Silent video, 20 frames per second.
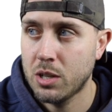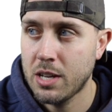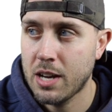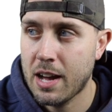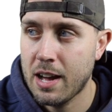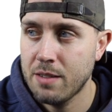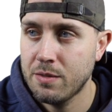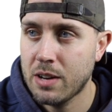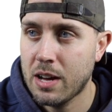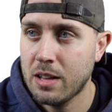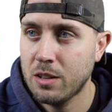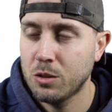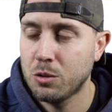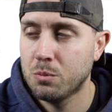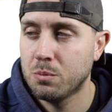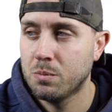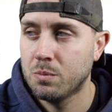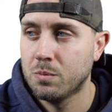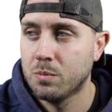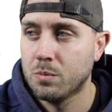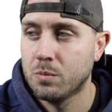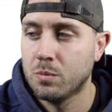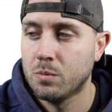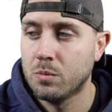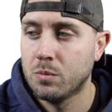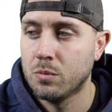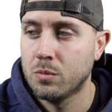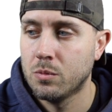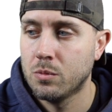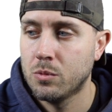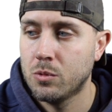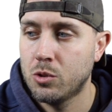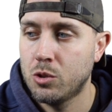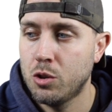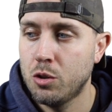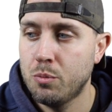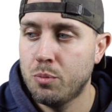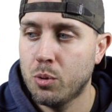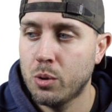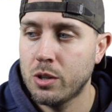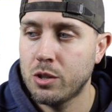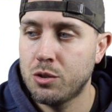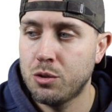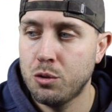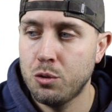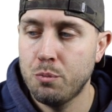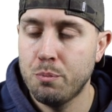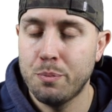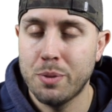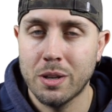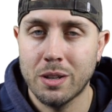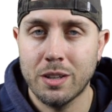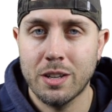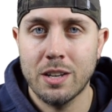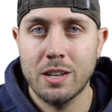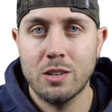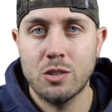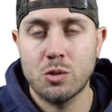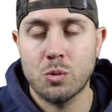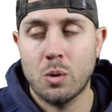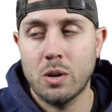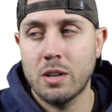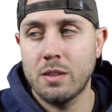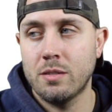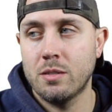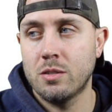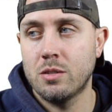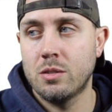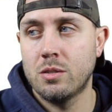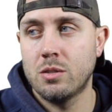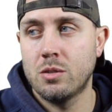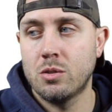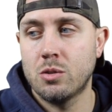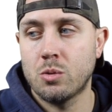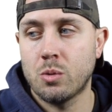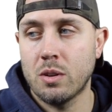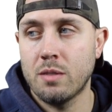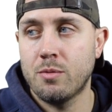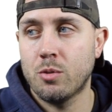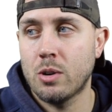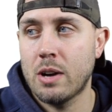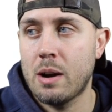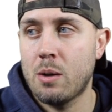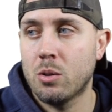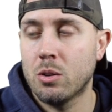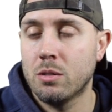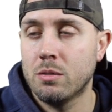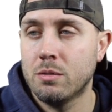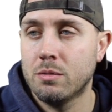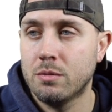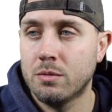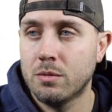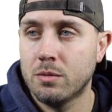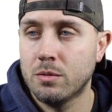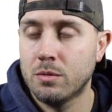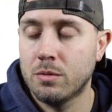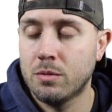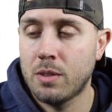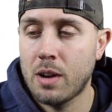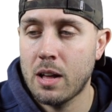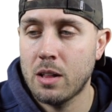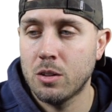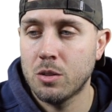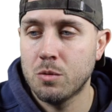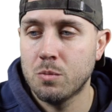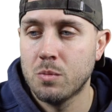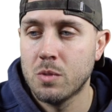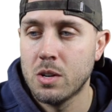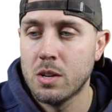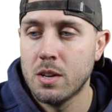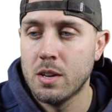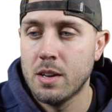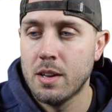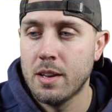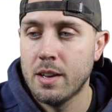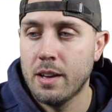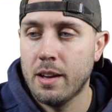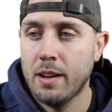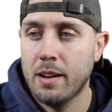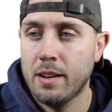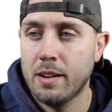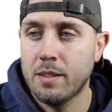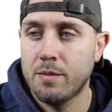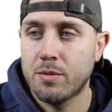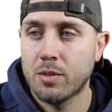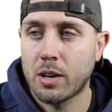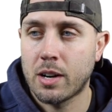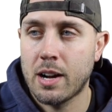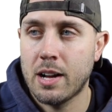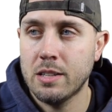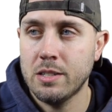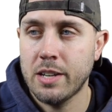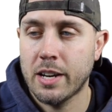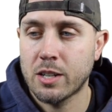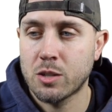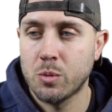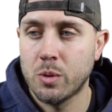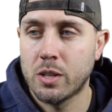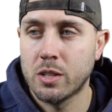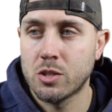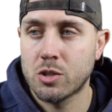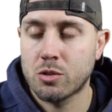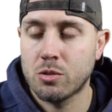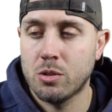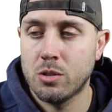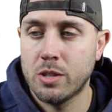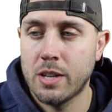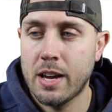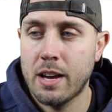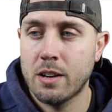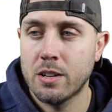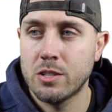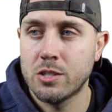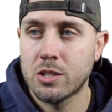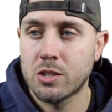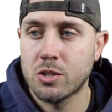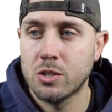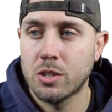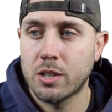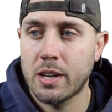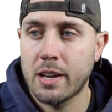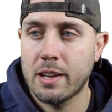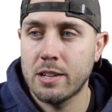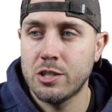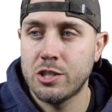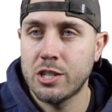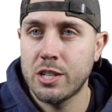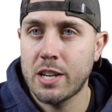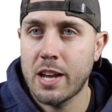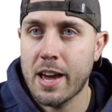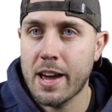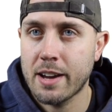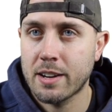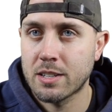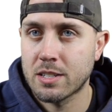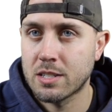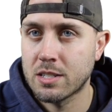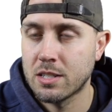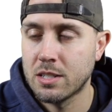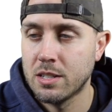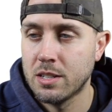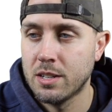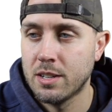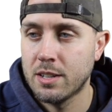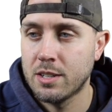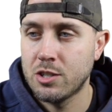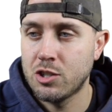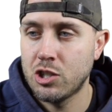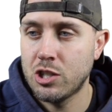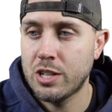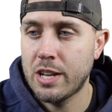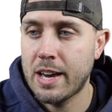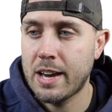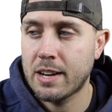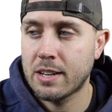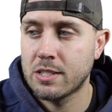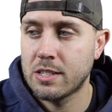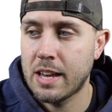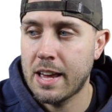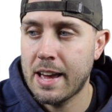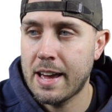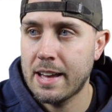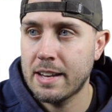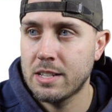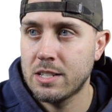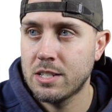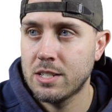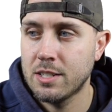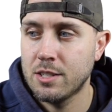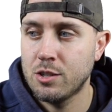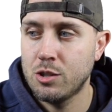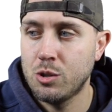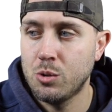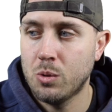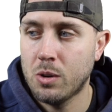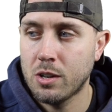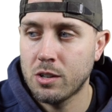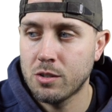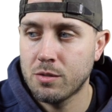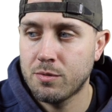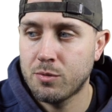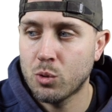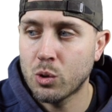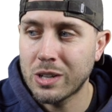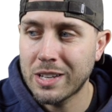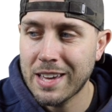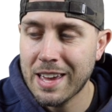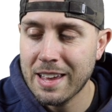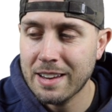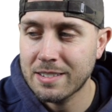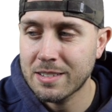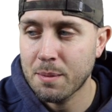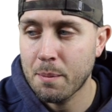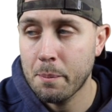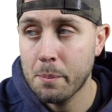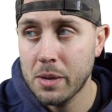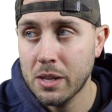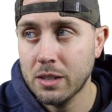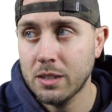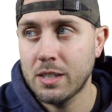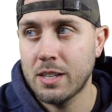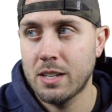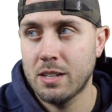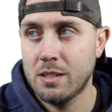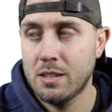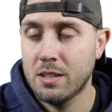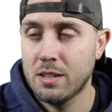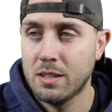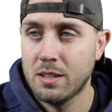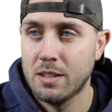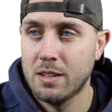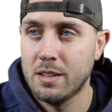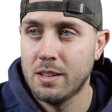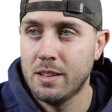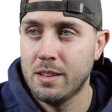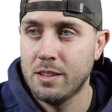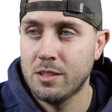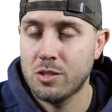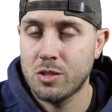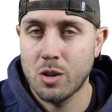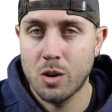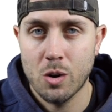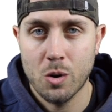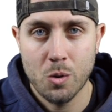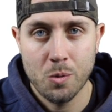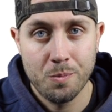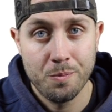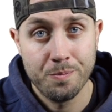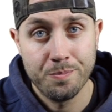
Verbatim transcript: high volume, 2.2 billion 24-hour volume. For context, we can scroll down and just look at GDAX. GDAX at 248 million. So